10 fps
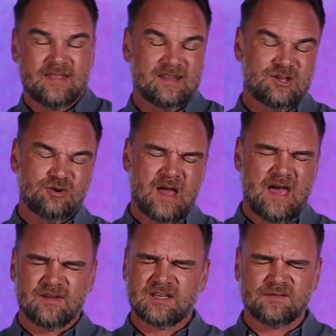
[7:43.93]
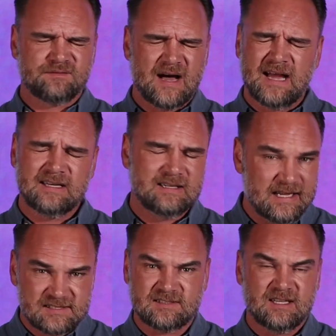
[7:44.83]
that you have a divine
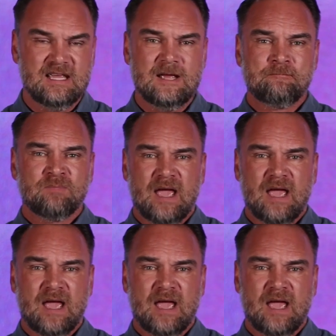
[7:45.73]
destiny,